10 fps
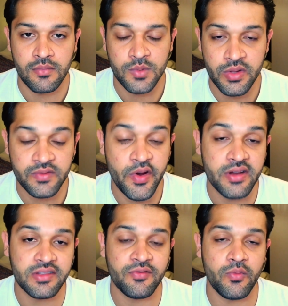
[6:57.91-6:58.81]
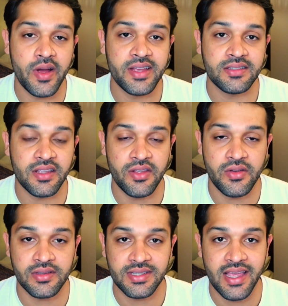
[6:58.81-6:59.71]
So there's various different ways that you
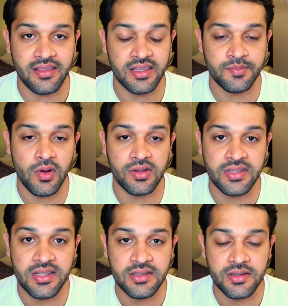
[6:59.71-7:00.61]
can set these policies.